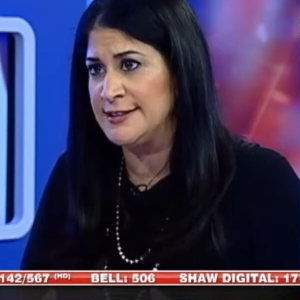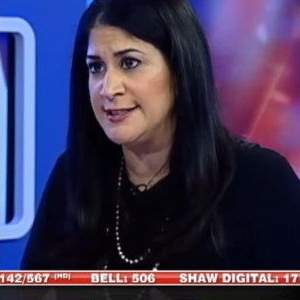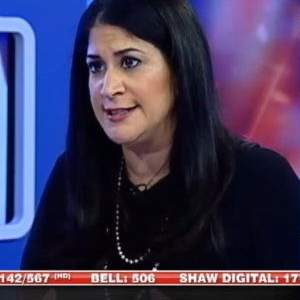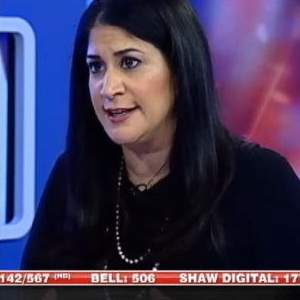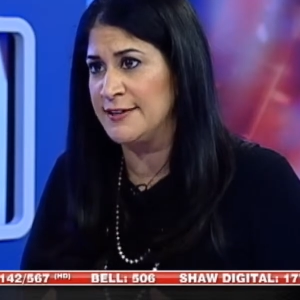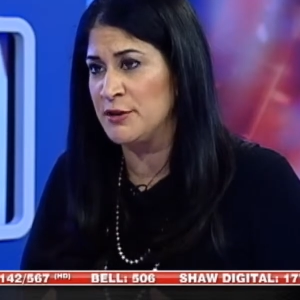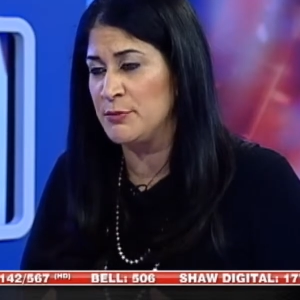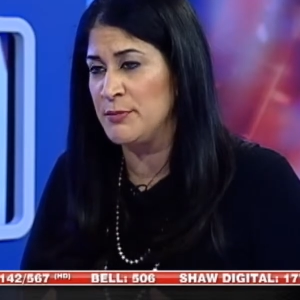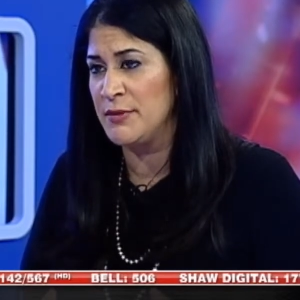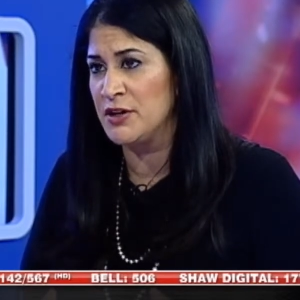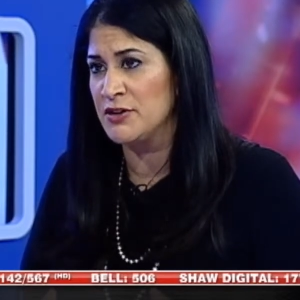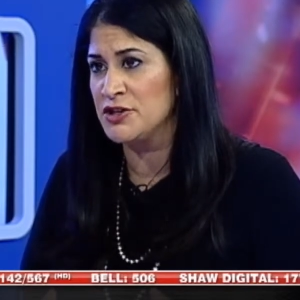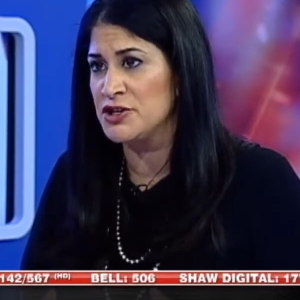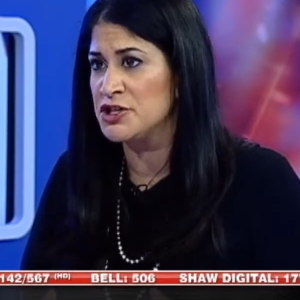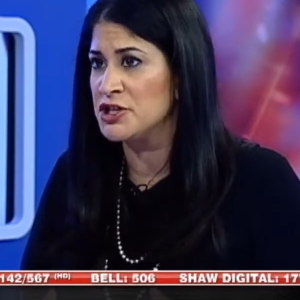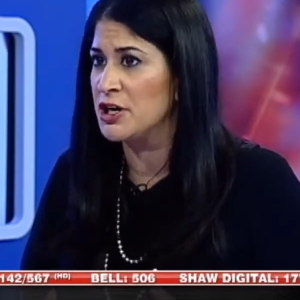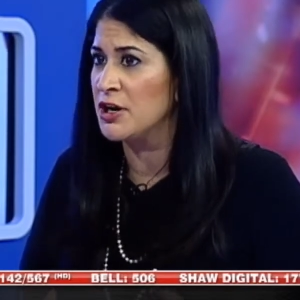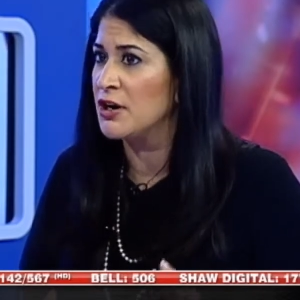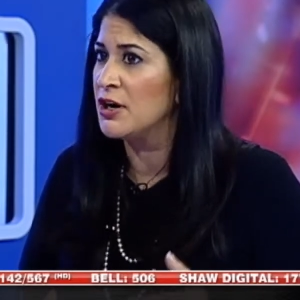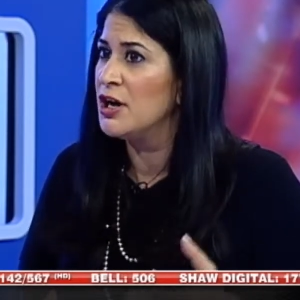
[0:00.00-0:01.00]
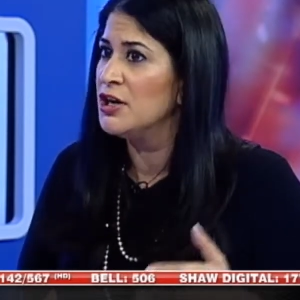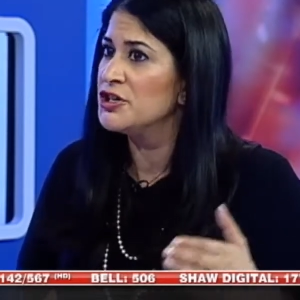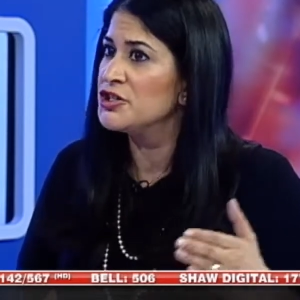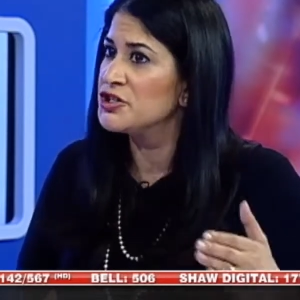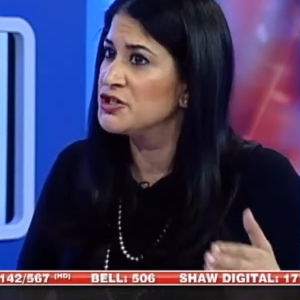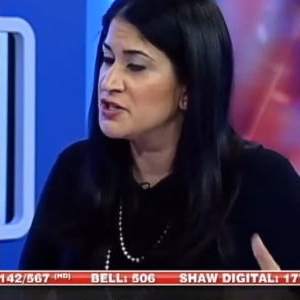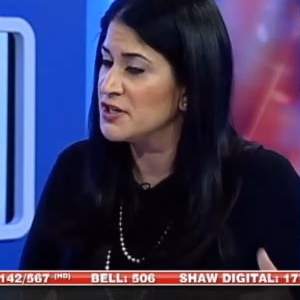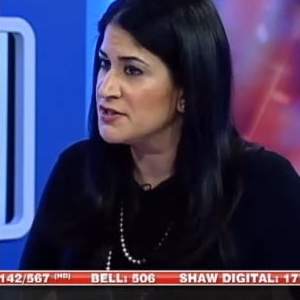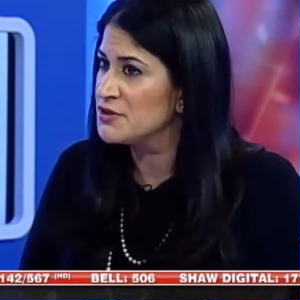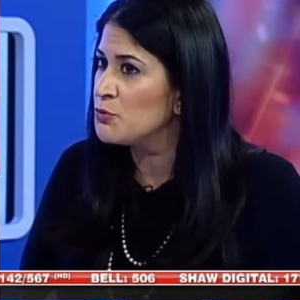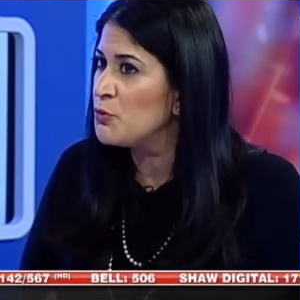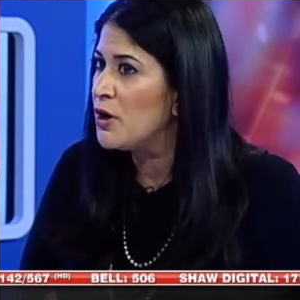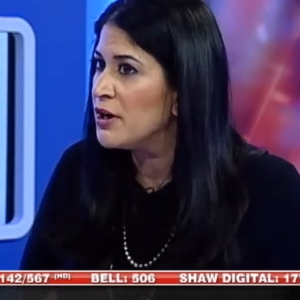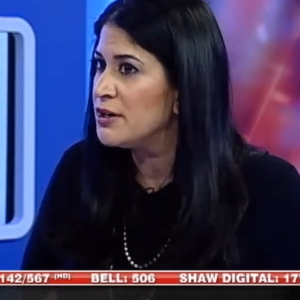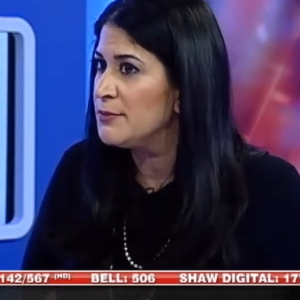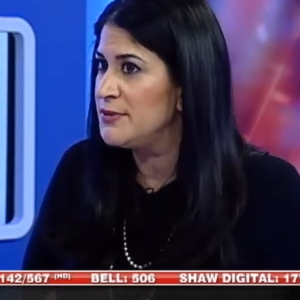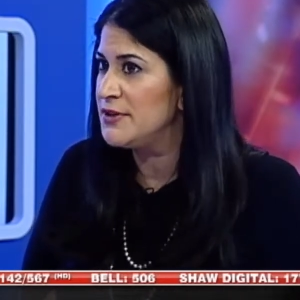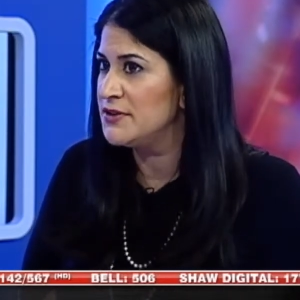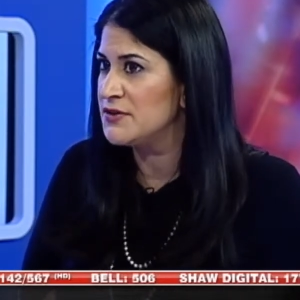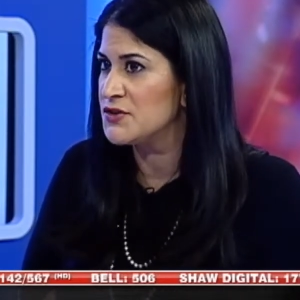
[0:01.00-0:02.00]
to get the mayor's chair. She doesn't want
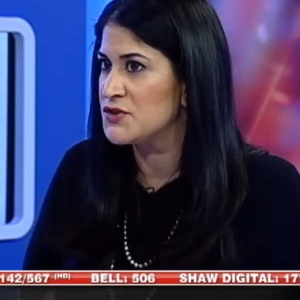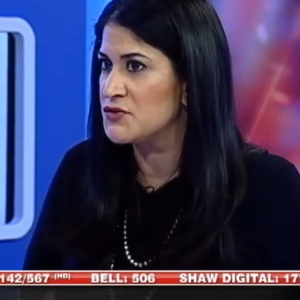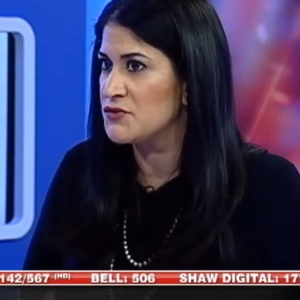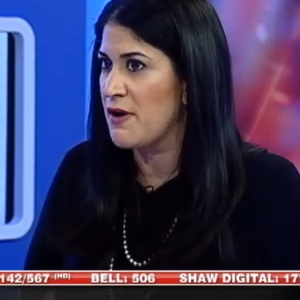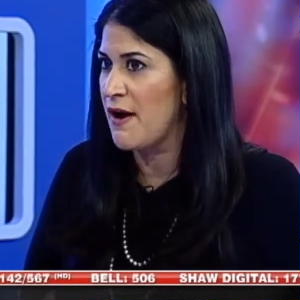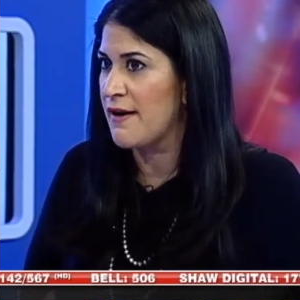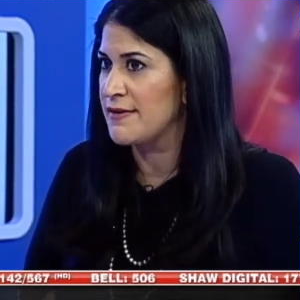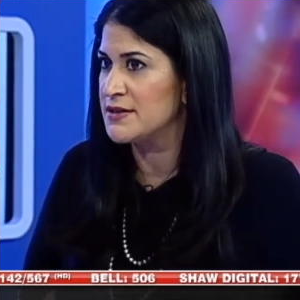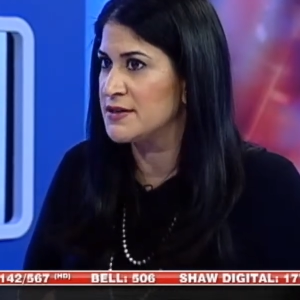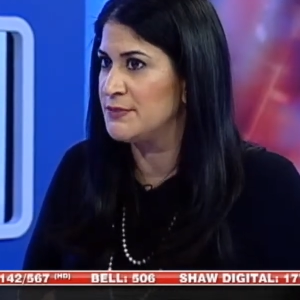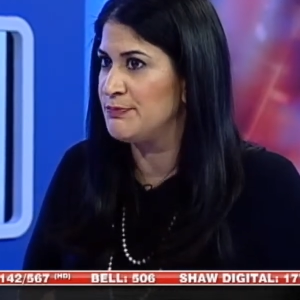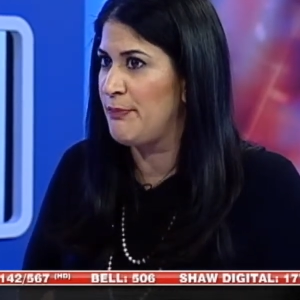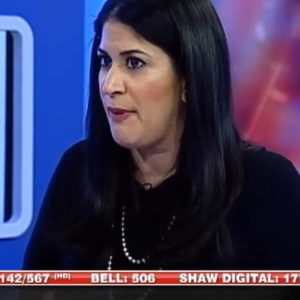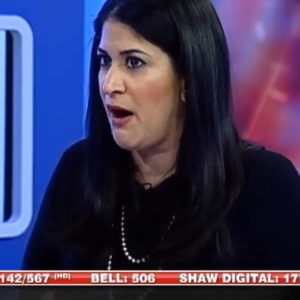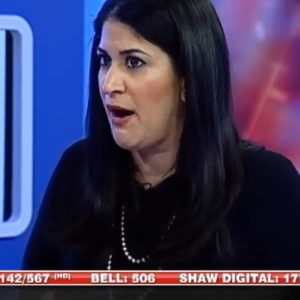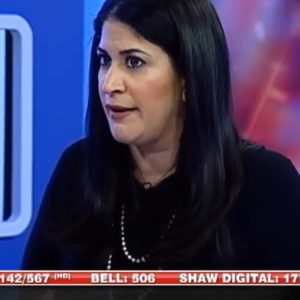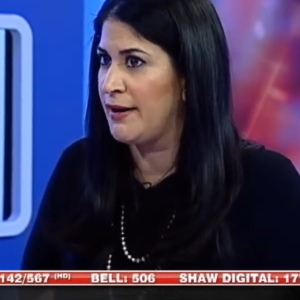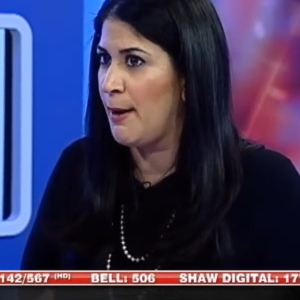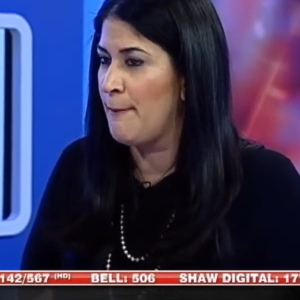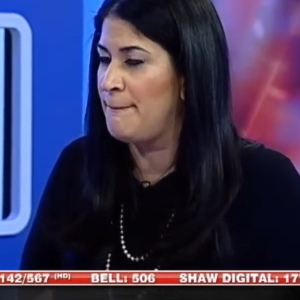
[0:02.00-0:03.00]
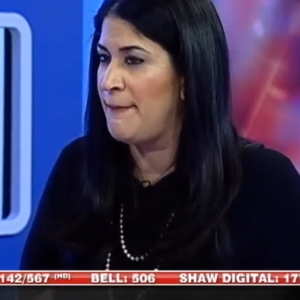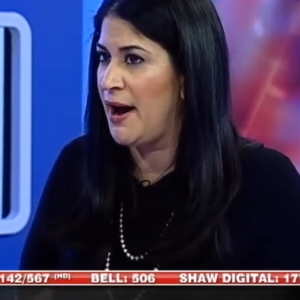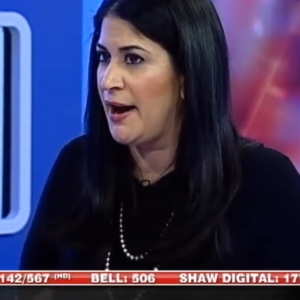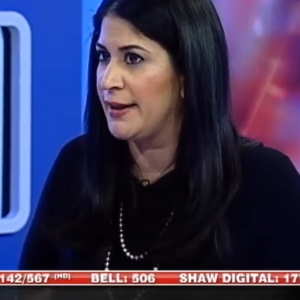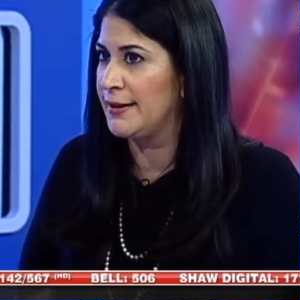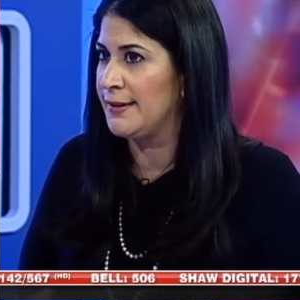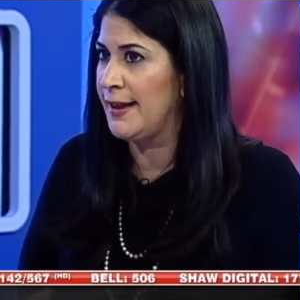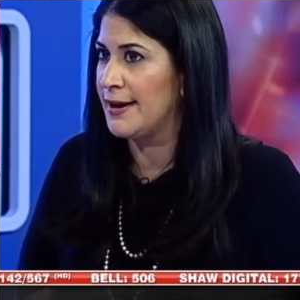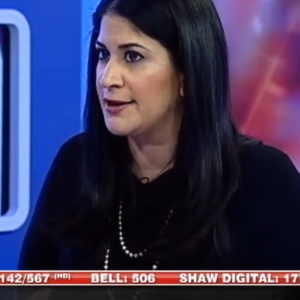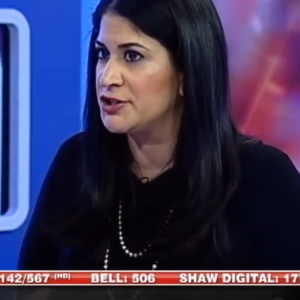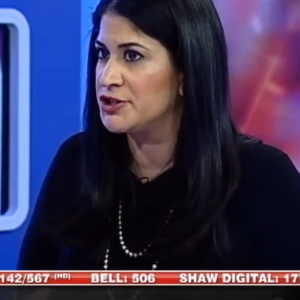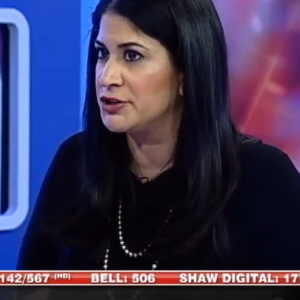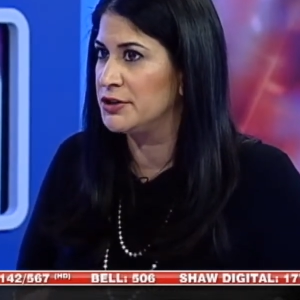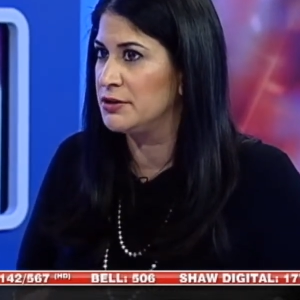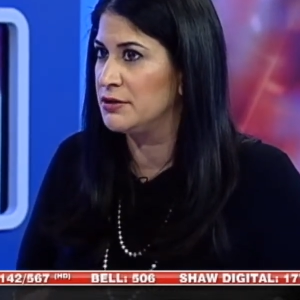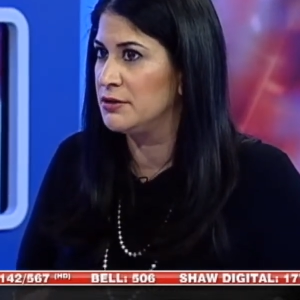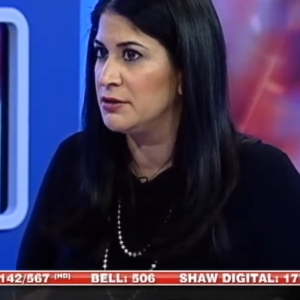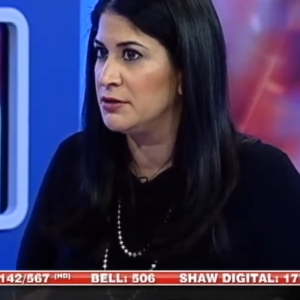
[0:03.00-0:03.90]
to be distracted no. by a by election